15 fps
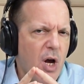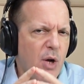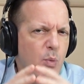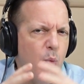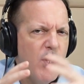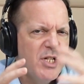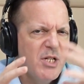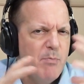
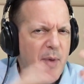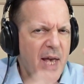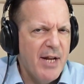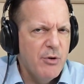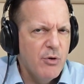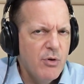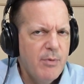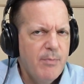on what's
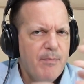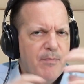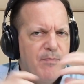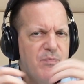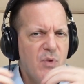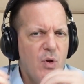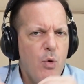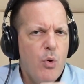better
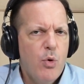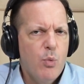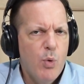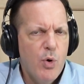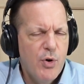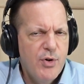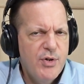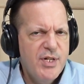or
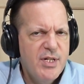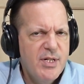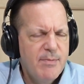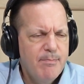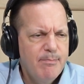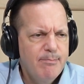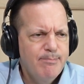worse,